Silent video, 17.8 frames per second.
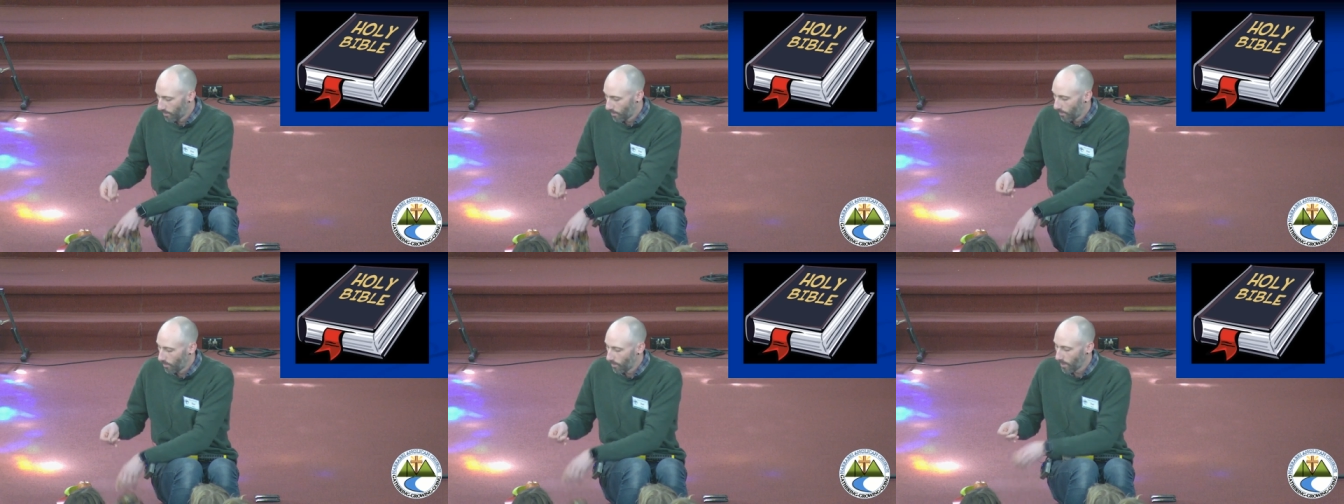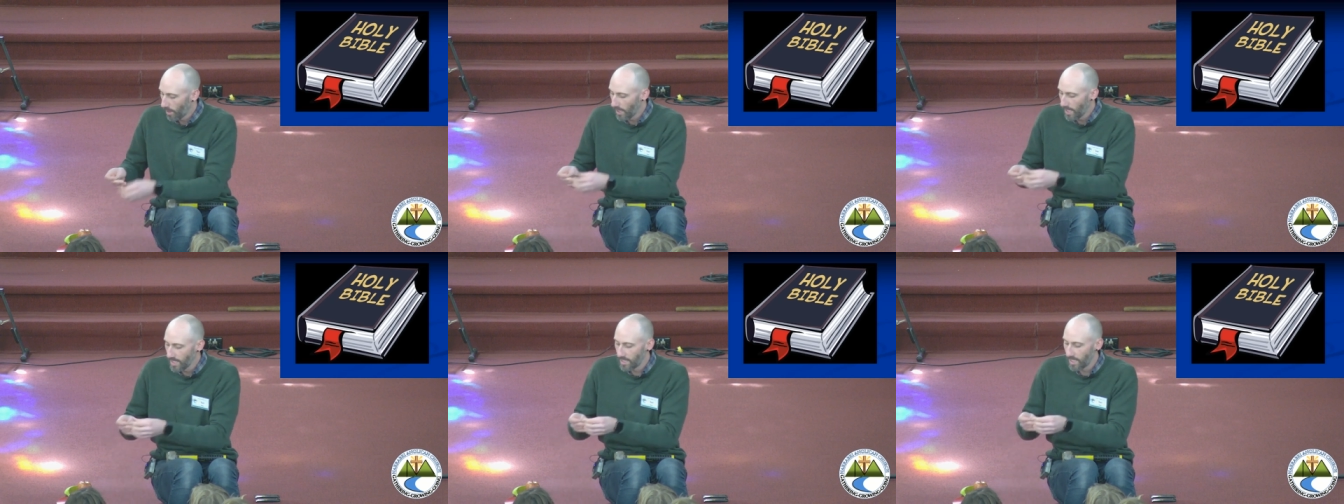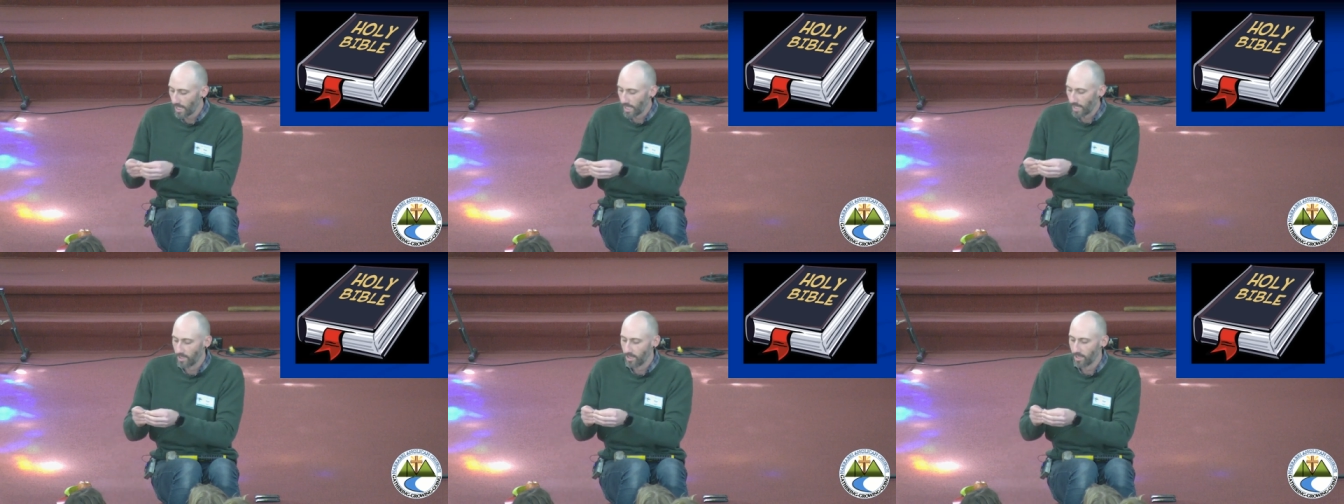What are these
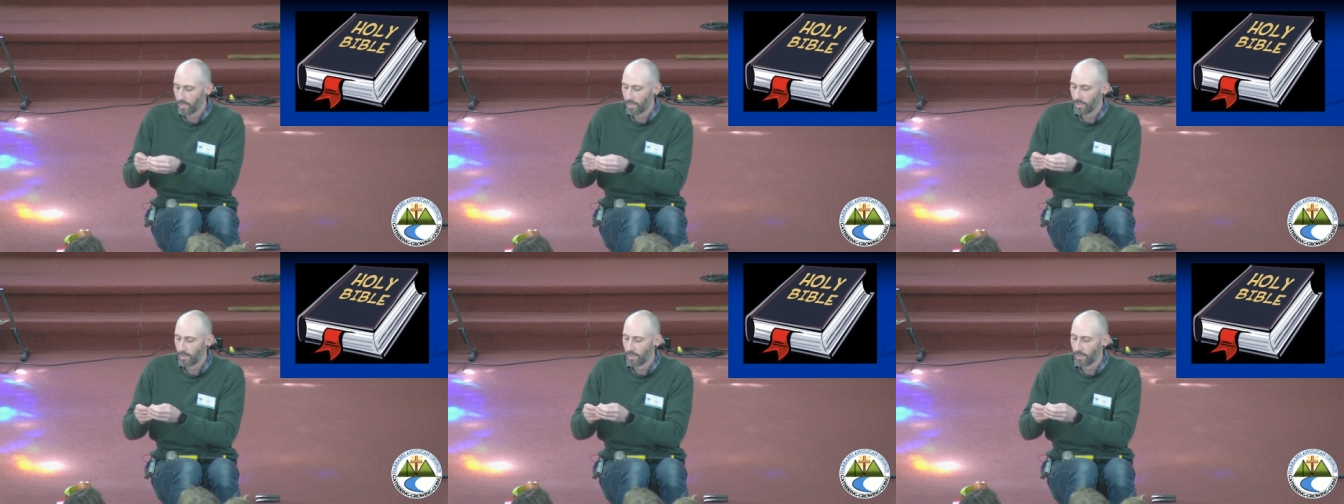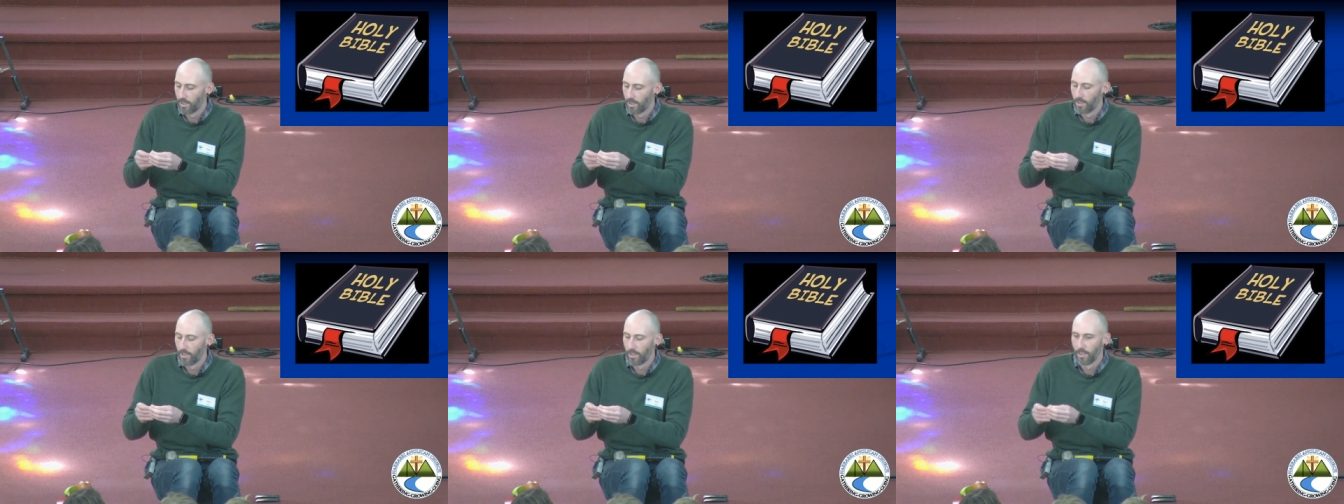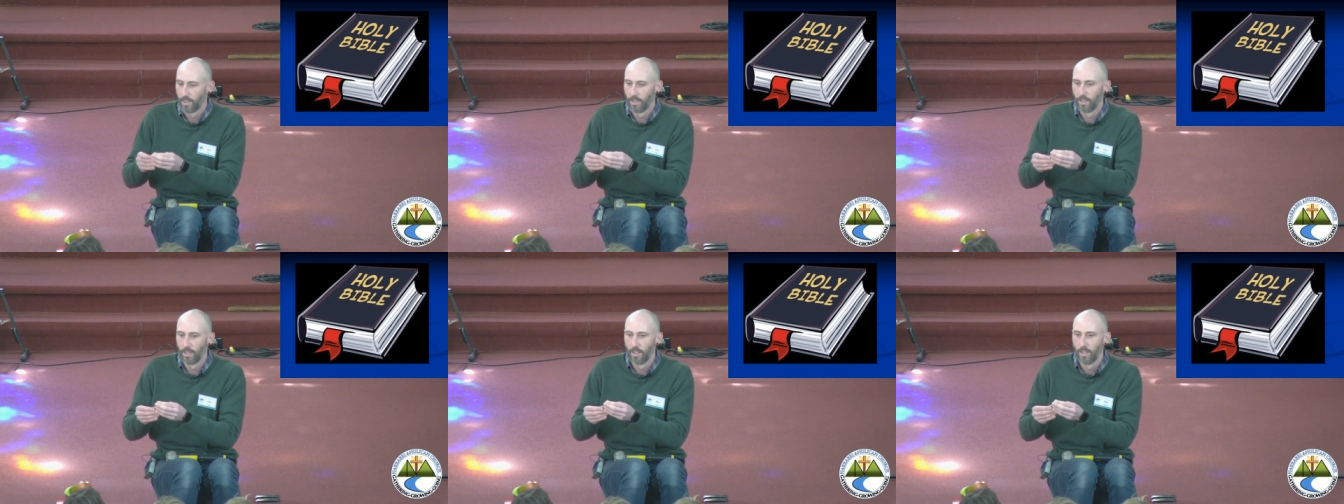things?
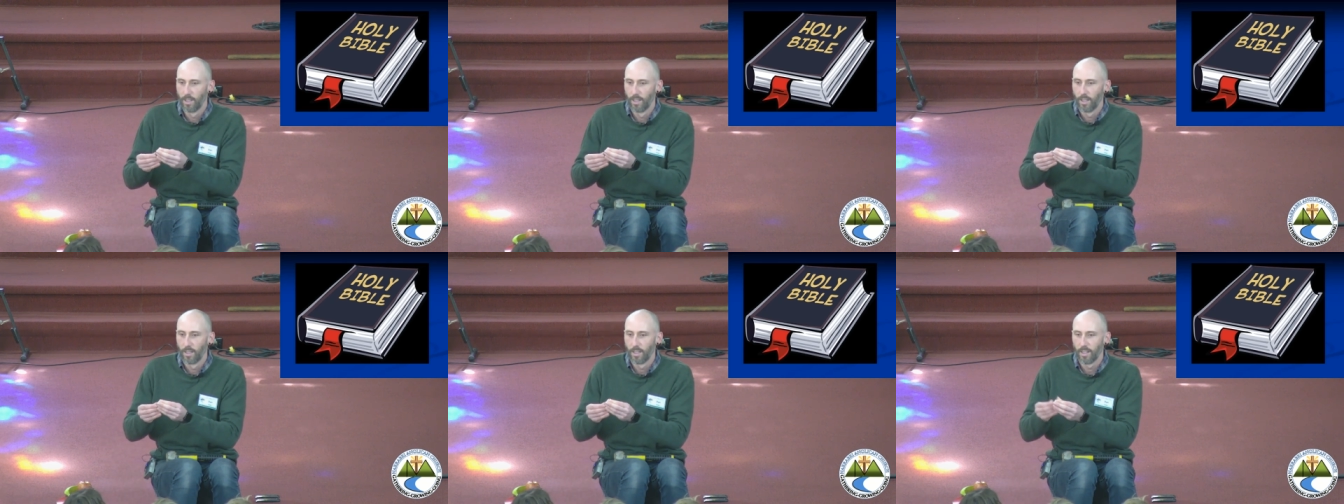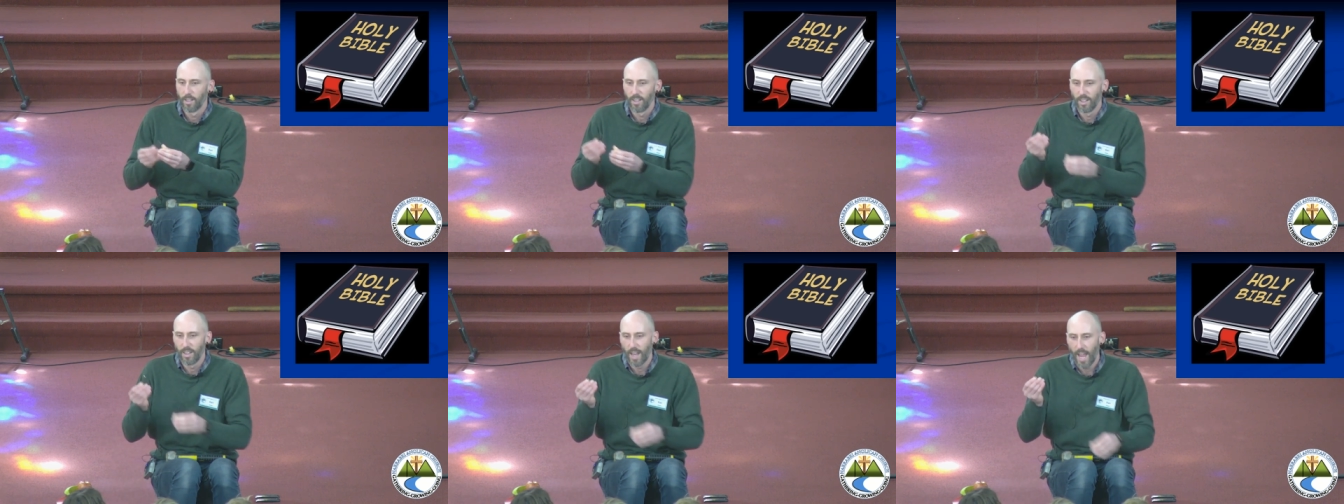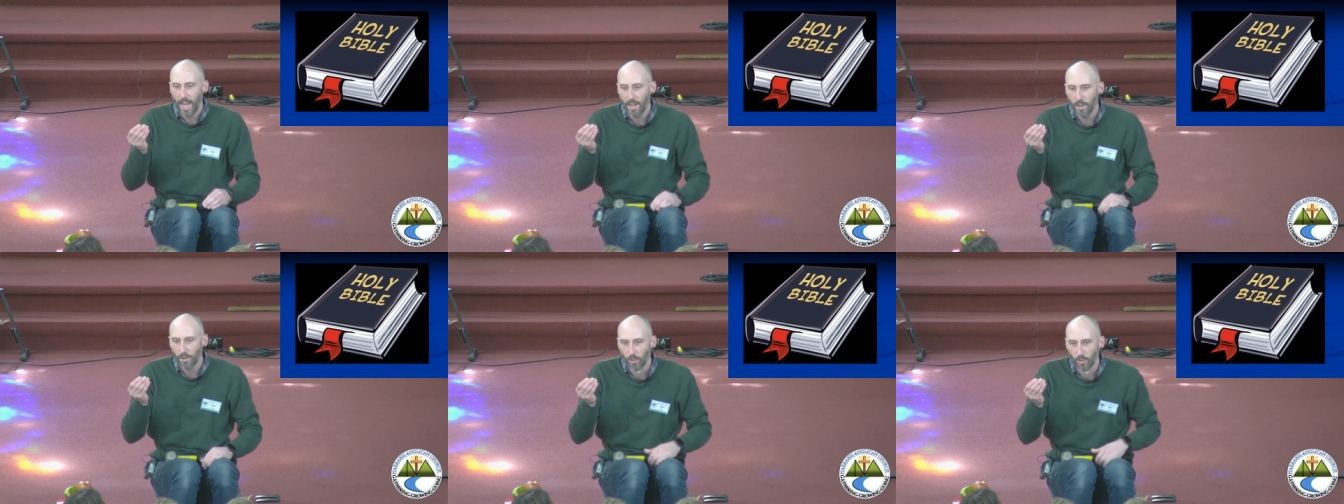
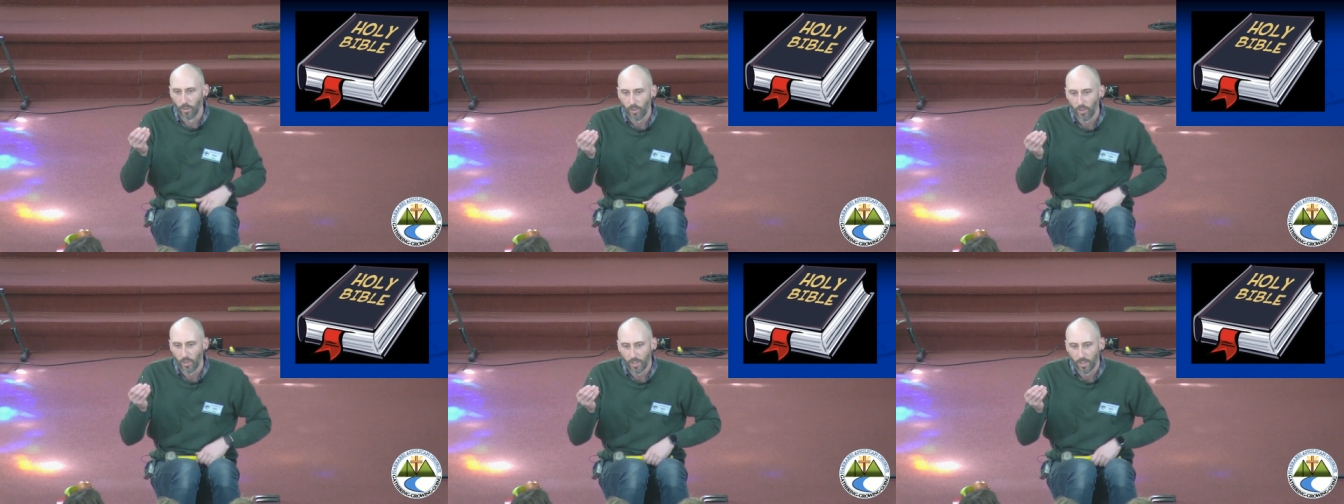Nails.